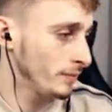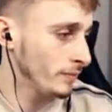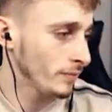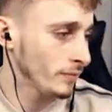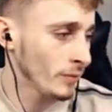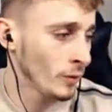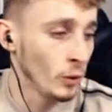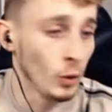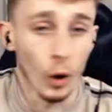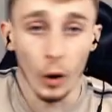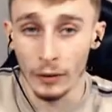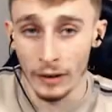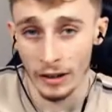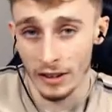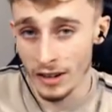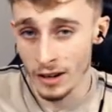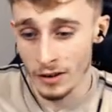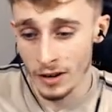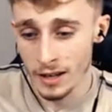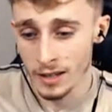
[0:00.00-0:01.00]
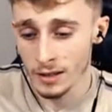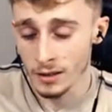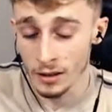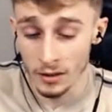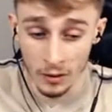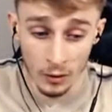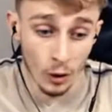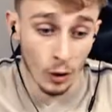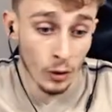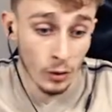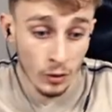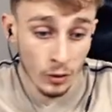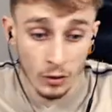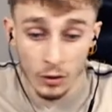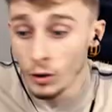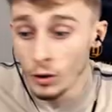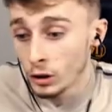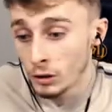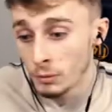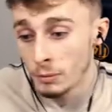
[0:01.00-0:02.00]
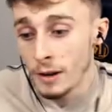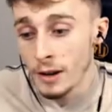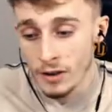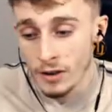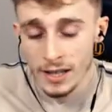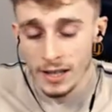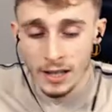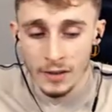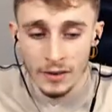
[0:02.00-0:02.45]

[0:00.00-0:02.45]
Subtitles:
not very aggressive, like not to be aggressive,